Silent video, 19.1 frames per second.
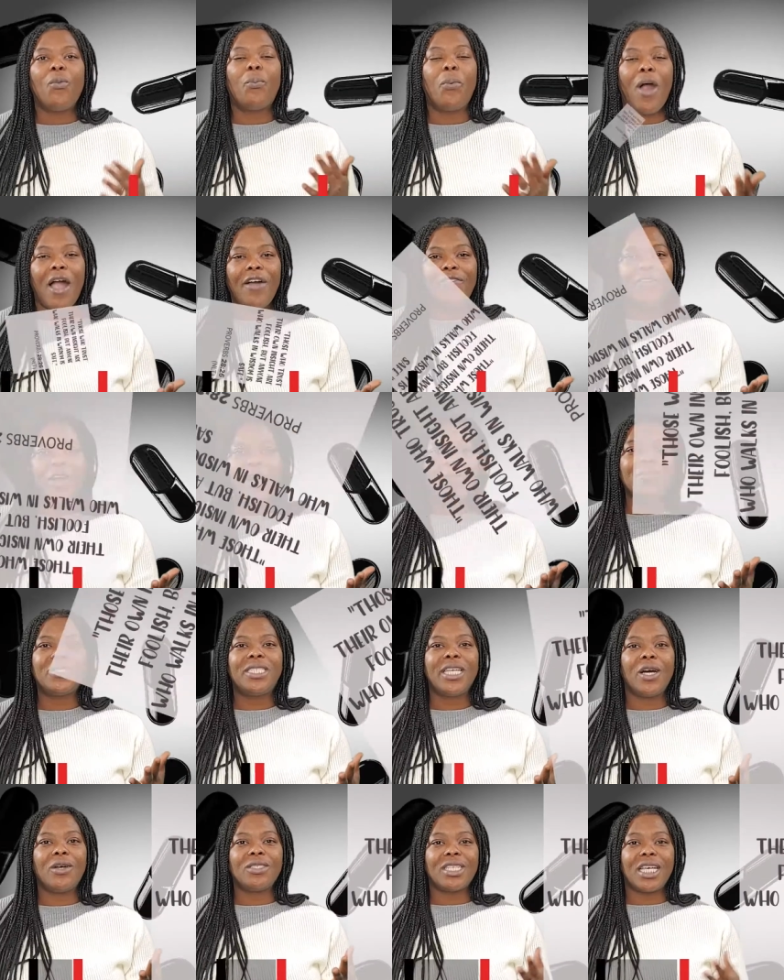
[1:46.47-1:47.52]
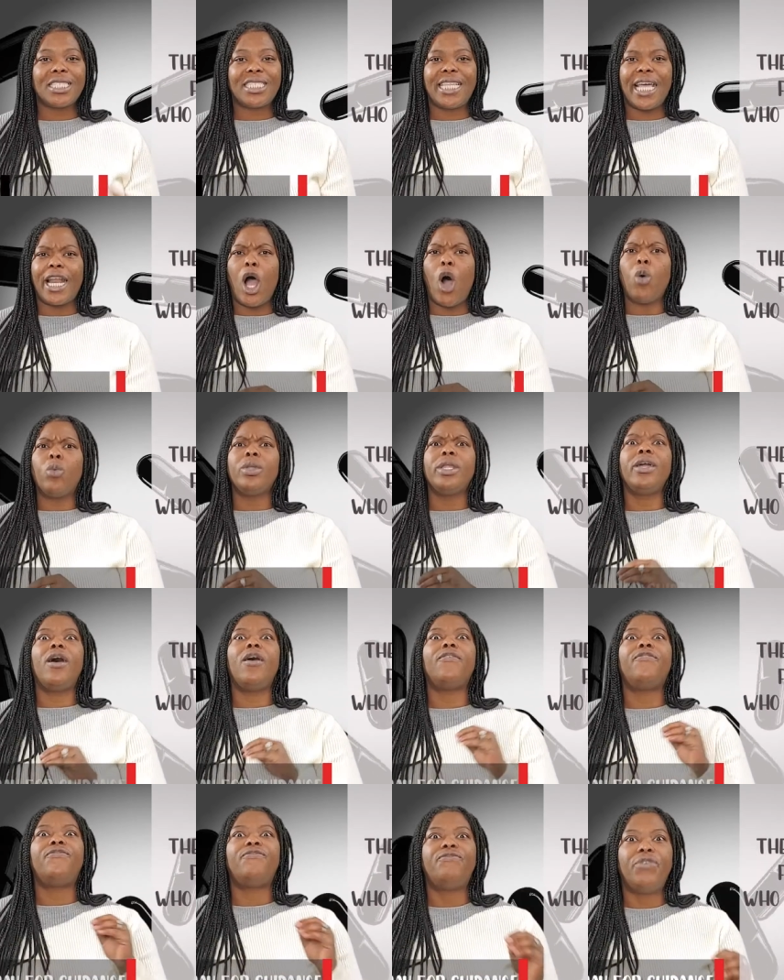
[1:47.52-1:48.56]
Proverbs tells us that only
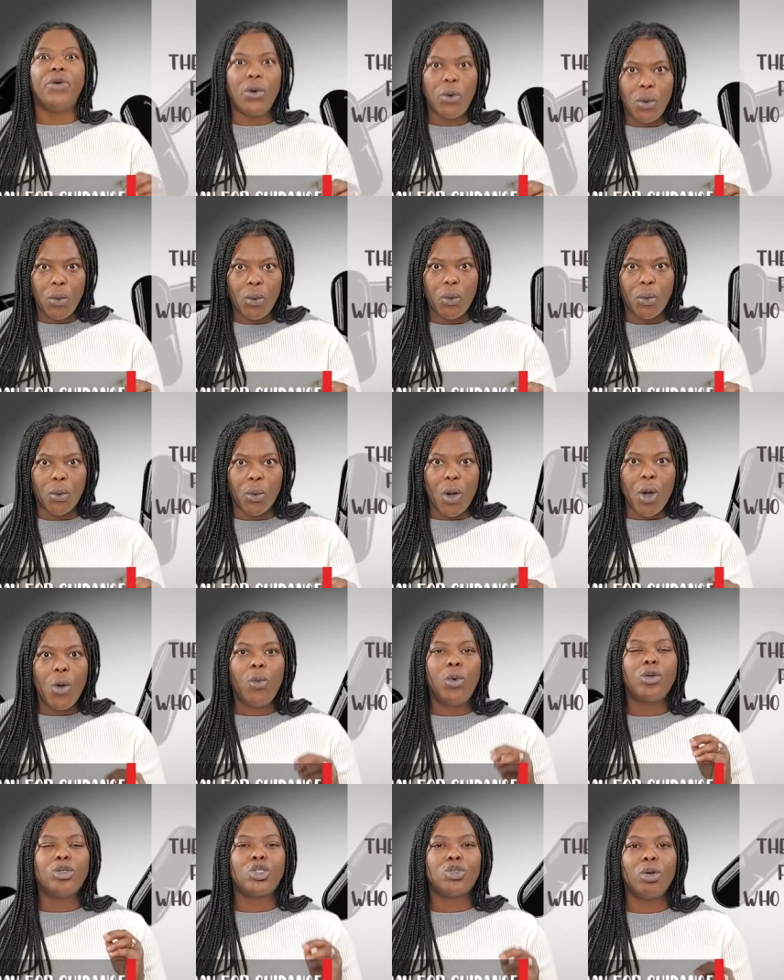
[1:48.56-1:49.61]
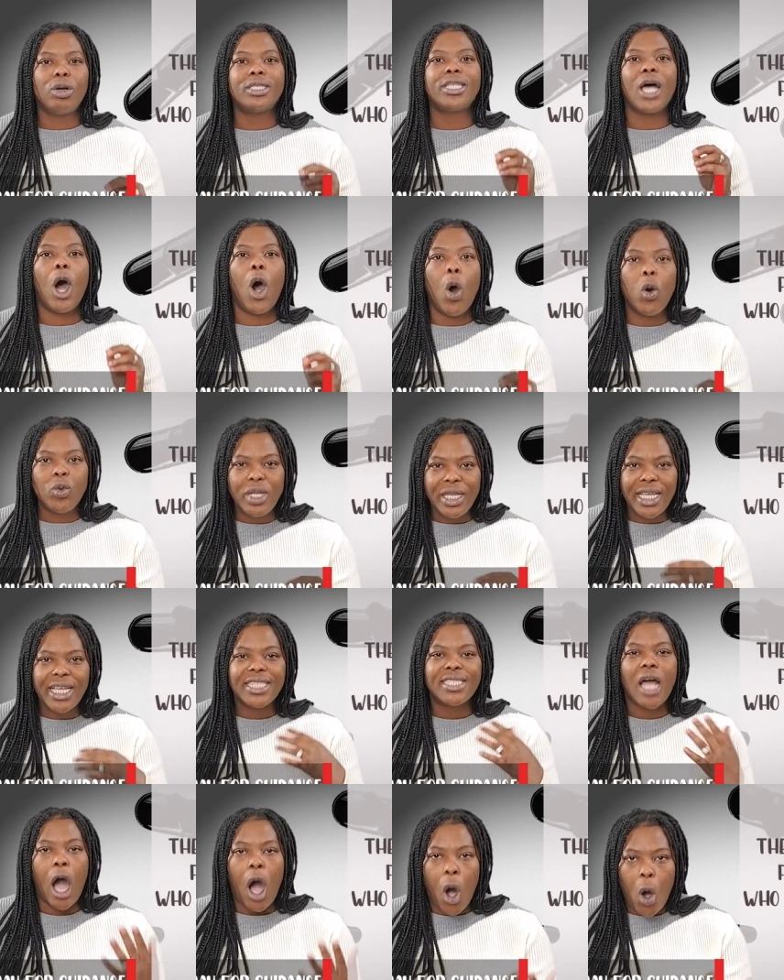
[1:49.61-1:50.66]
a fool will trust only
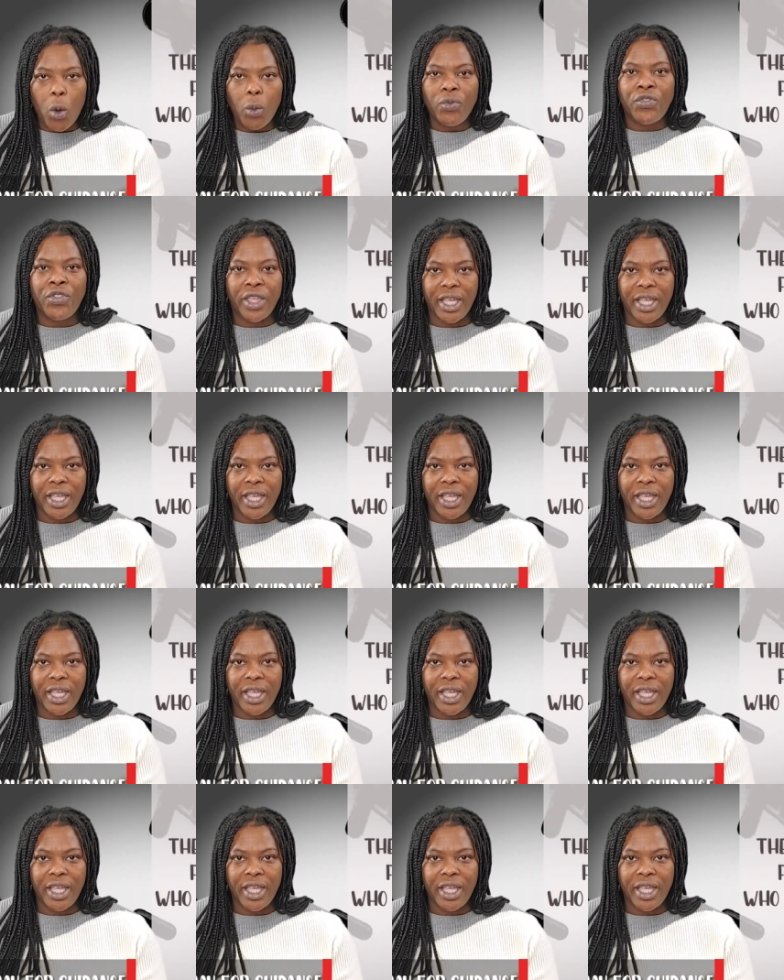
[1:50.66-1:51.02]
his own